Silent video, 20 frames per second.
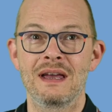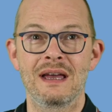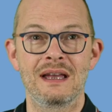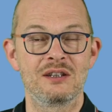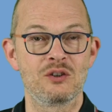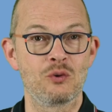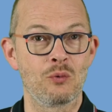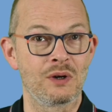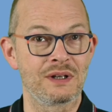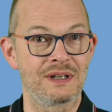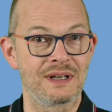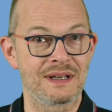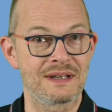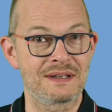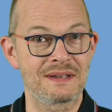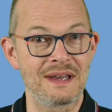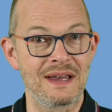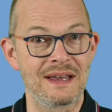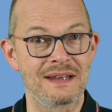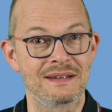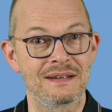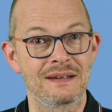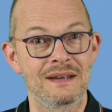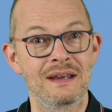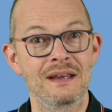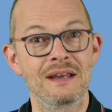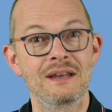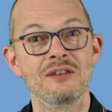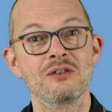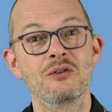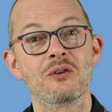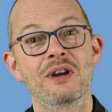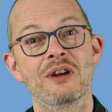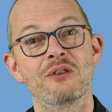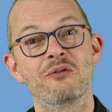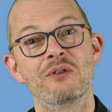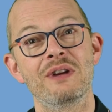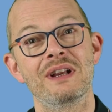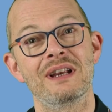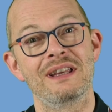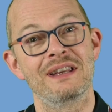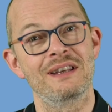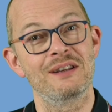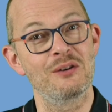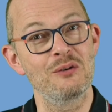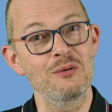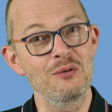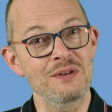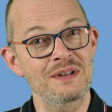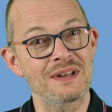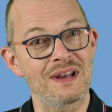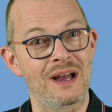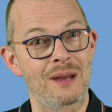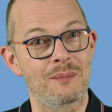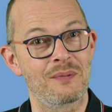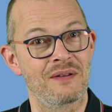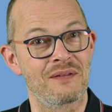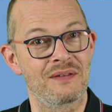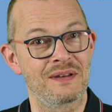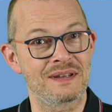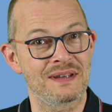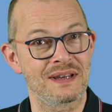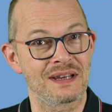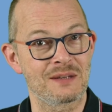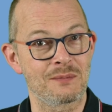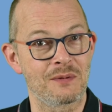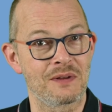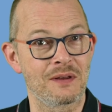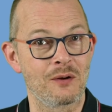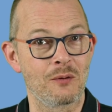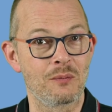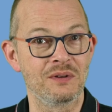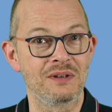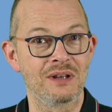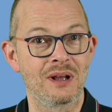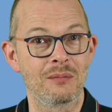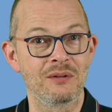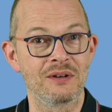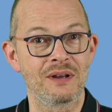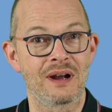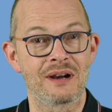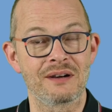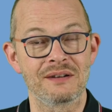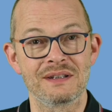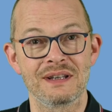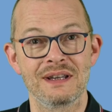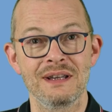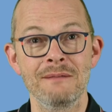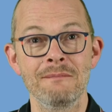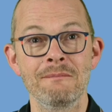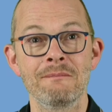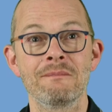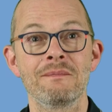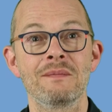and to what extent you can really use IPv6 with OpenWrt